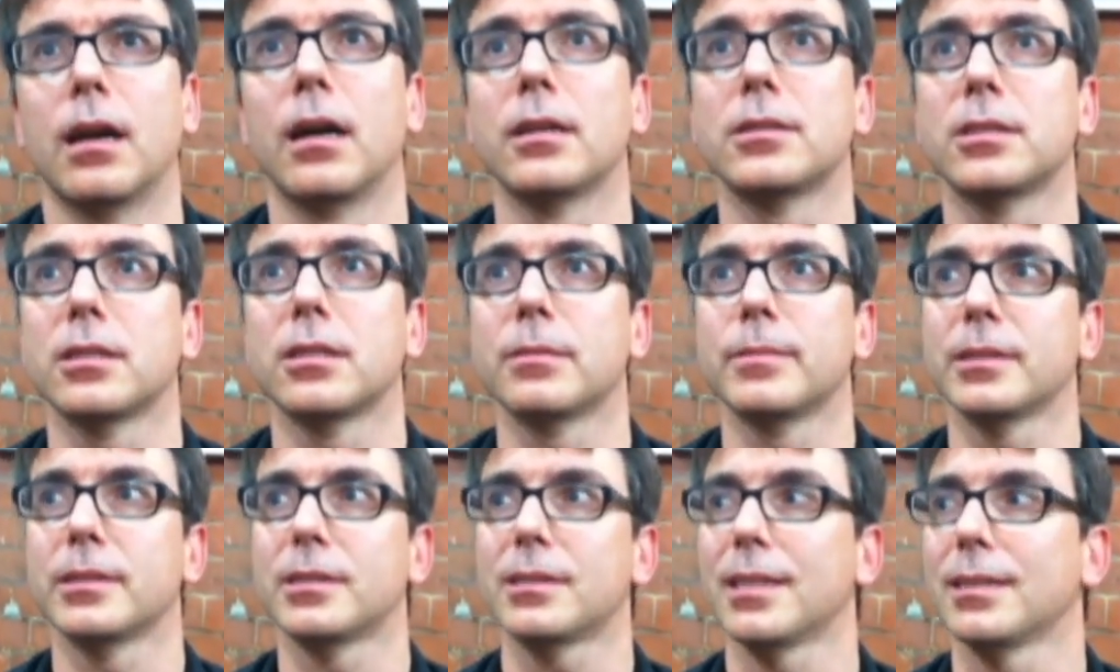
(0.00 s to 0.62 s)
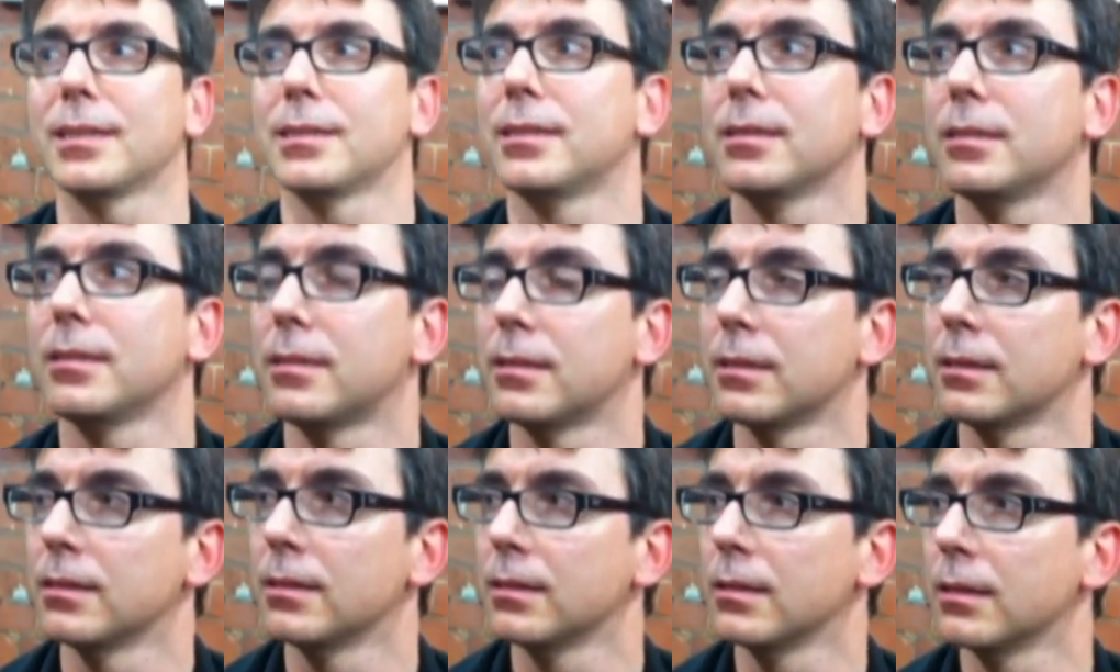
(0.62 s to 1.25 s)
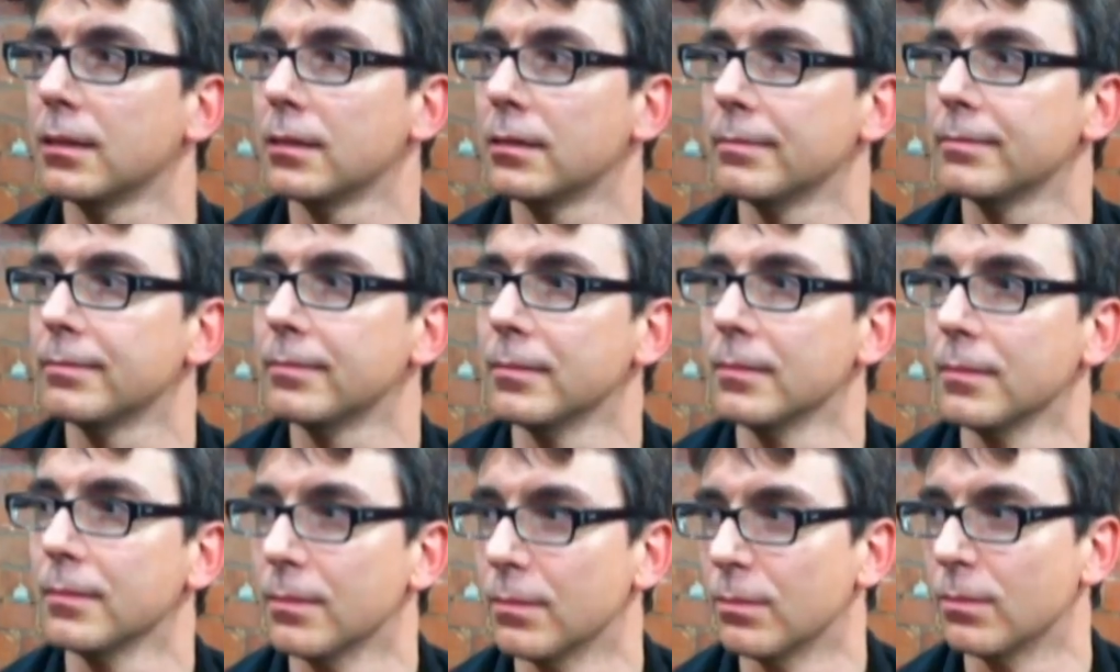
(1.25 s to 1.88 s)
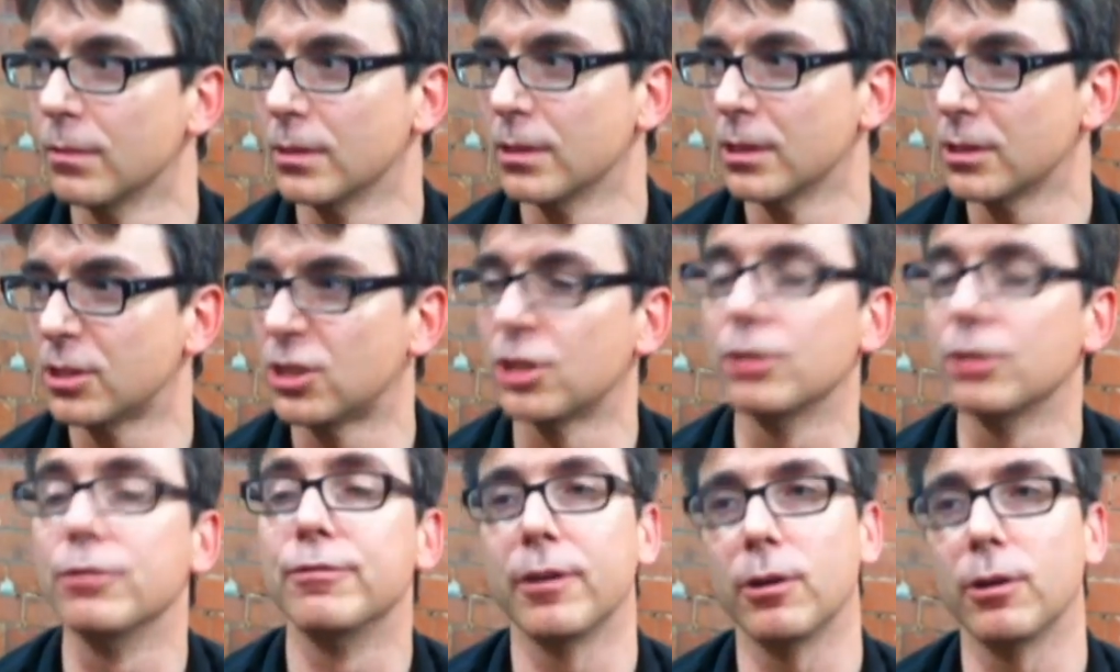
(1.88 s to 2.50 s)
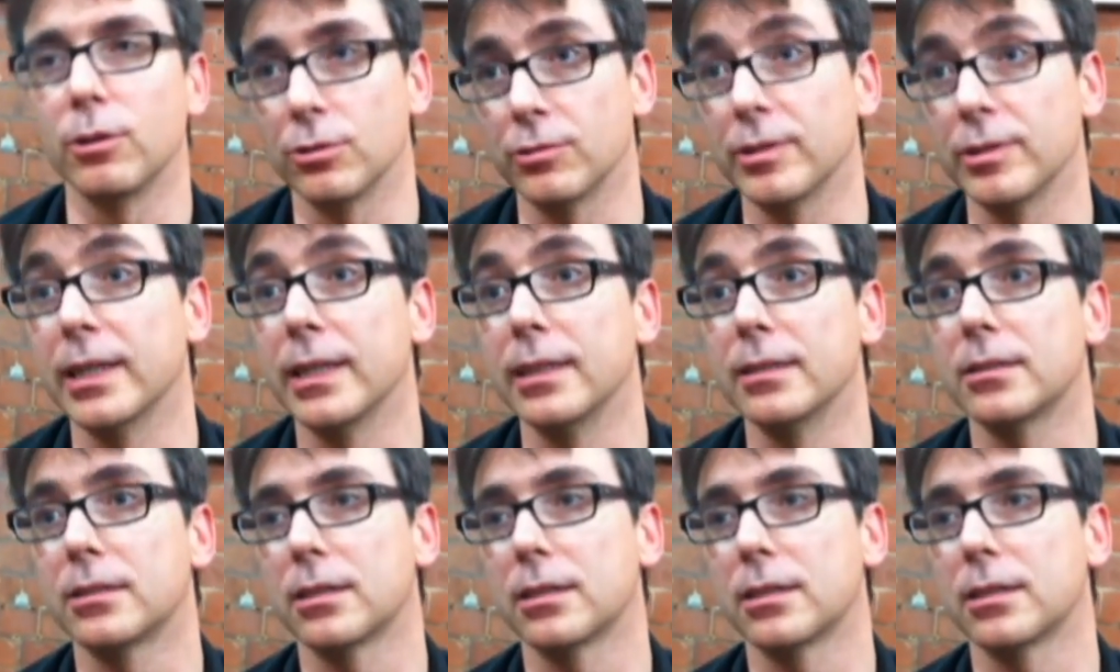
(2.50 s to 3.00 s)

So my stance is that it's twofold, really.